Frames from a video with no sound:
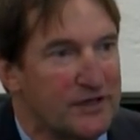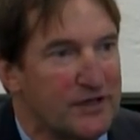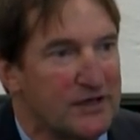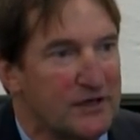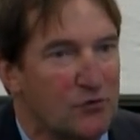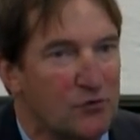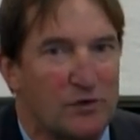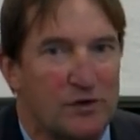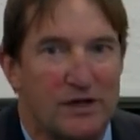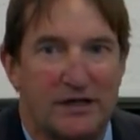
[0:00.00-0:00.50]
They
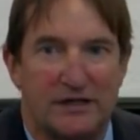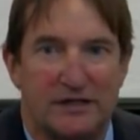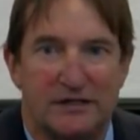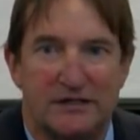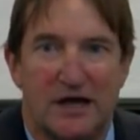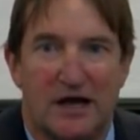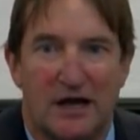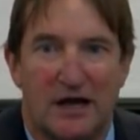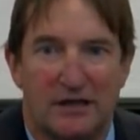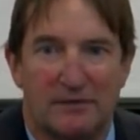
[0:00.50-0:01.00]
created
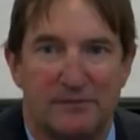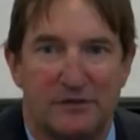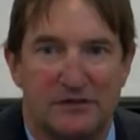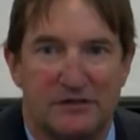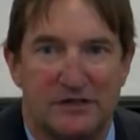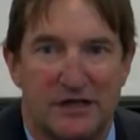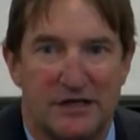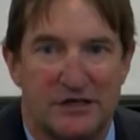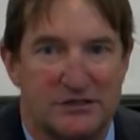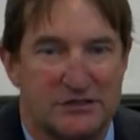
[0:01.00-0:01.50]

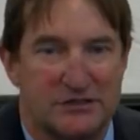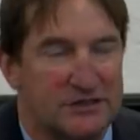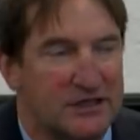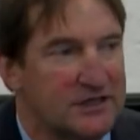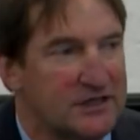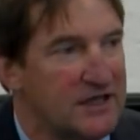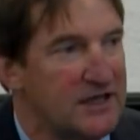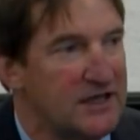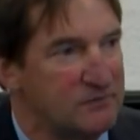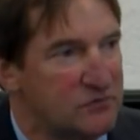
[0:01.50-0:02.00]
documentation
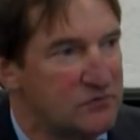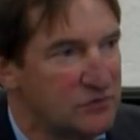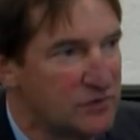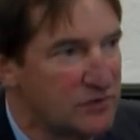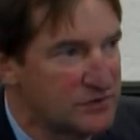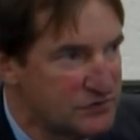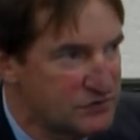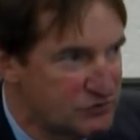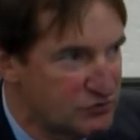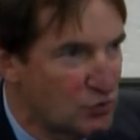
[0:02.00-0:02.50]
that came to
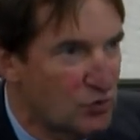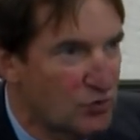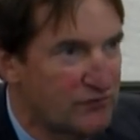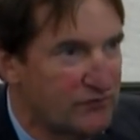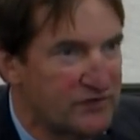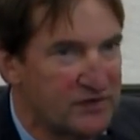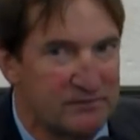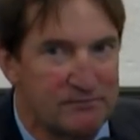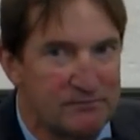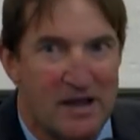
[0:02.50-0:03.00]
us sort
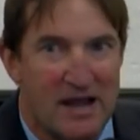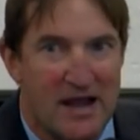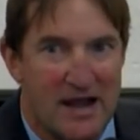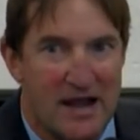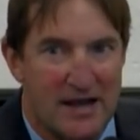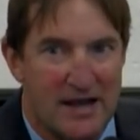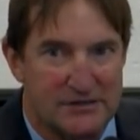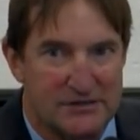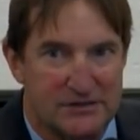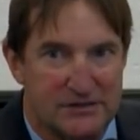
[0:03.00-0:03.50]
of in
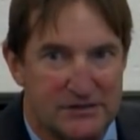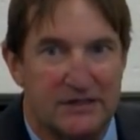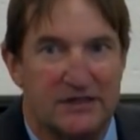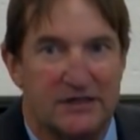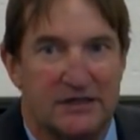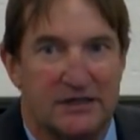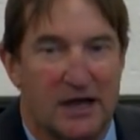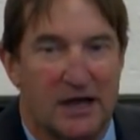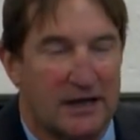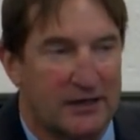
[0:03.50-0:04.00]
mass, and
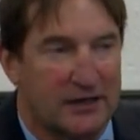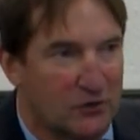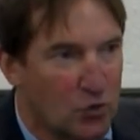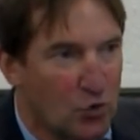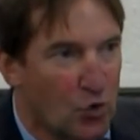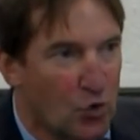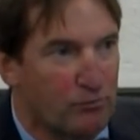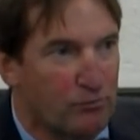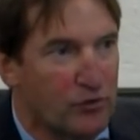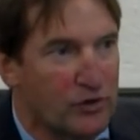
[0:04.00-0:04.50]
it got
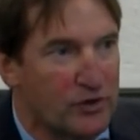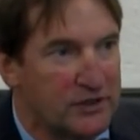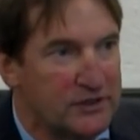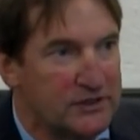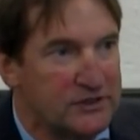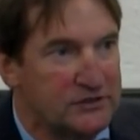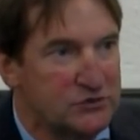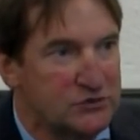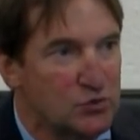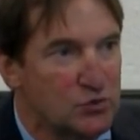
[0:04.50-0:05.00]
incorporated
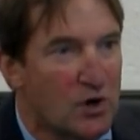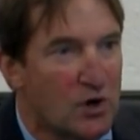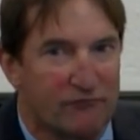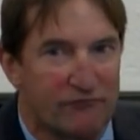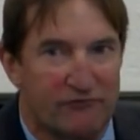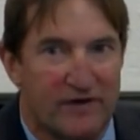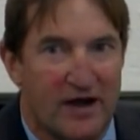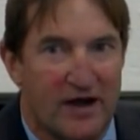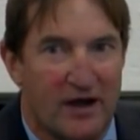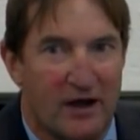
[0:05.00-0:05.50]
into our
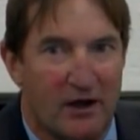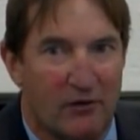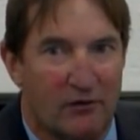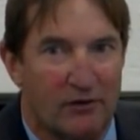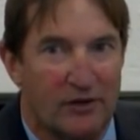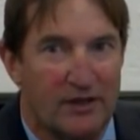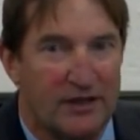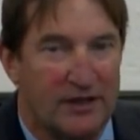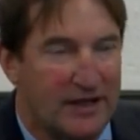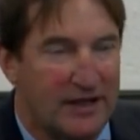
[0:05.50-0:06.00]

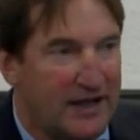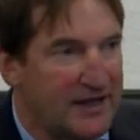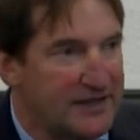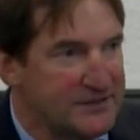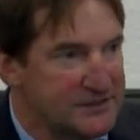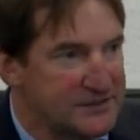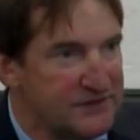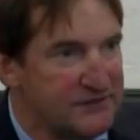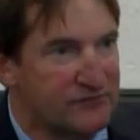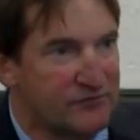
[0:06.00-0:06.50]
file
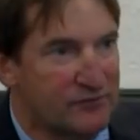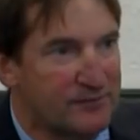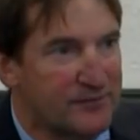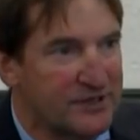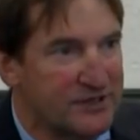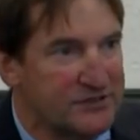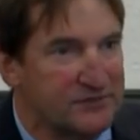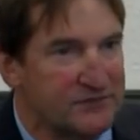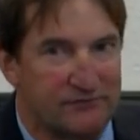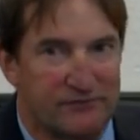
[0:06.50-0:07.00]
as
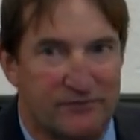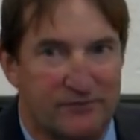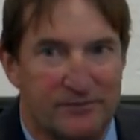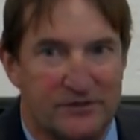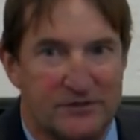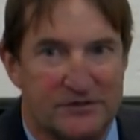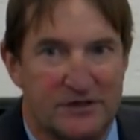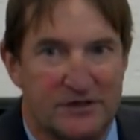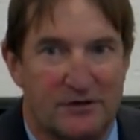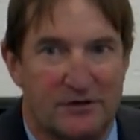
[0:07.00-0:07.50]
information from
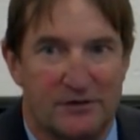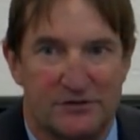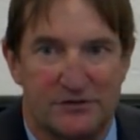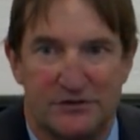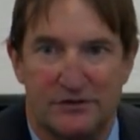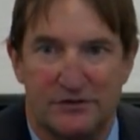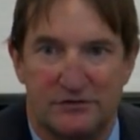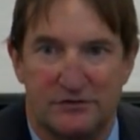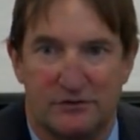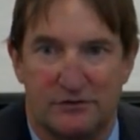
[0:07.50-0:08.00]
the Tara
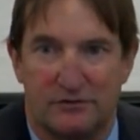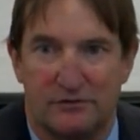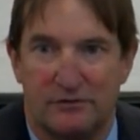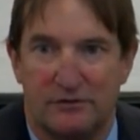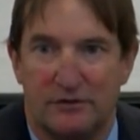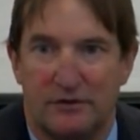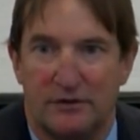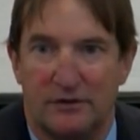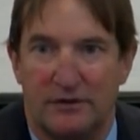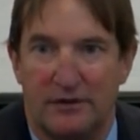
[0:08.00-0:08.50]
Center.
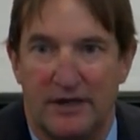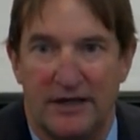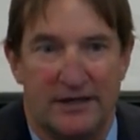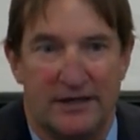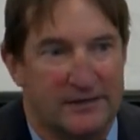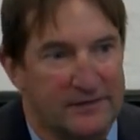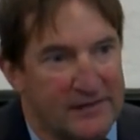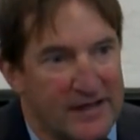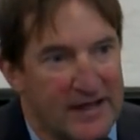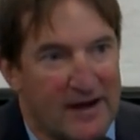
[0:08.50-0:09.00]

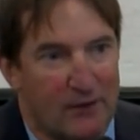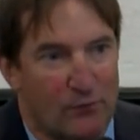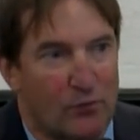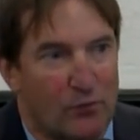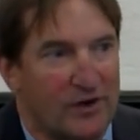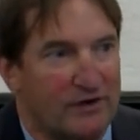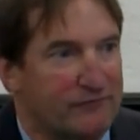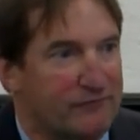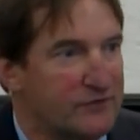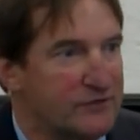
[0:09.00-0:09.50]
And that
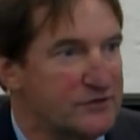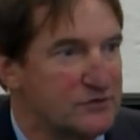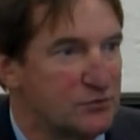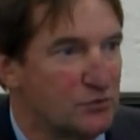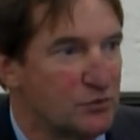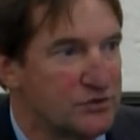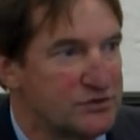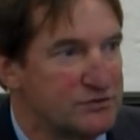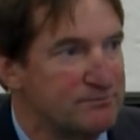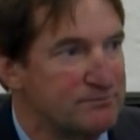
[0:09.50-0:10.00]
reference
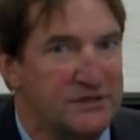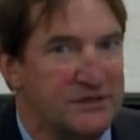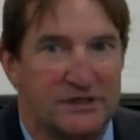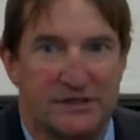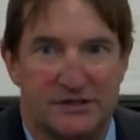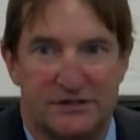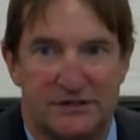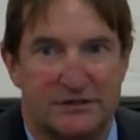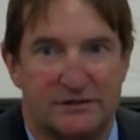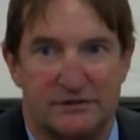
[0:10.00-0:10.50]
was
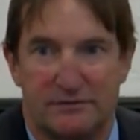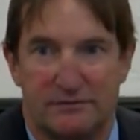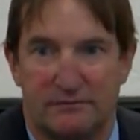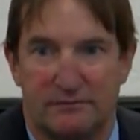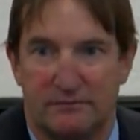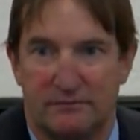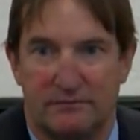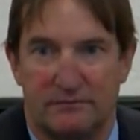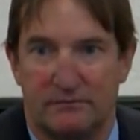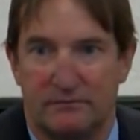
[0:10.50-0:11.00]
missed,
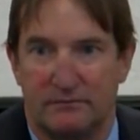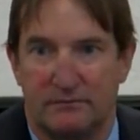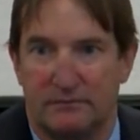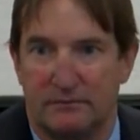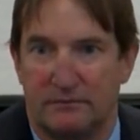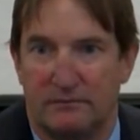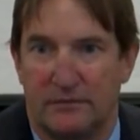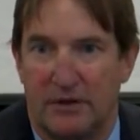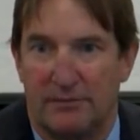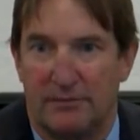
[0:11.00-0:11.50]

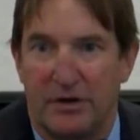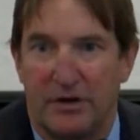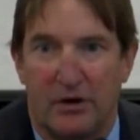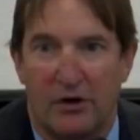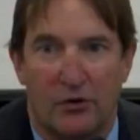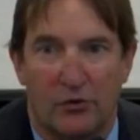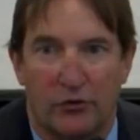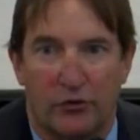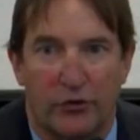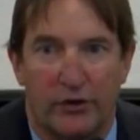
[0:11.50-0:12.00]

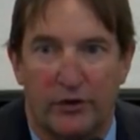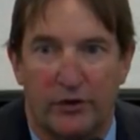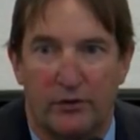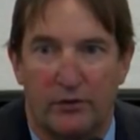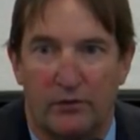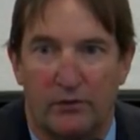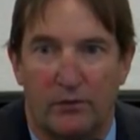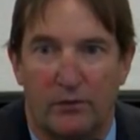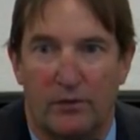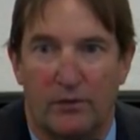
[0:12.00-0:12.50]
apparently.
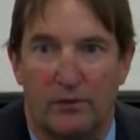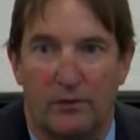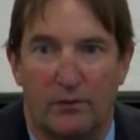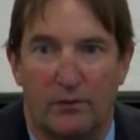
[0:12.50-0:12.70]
Okay.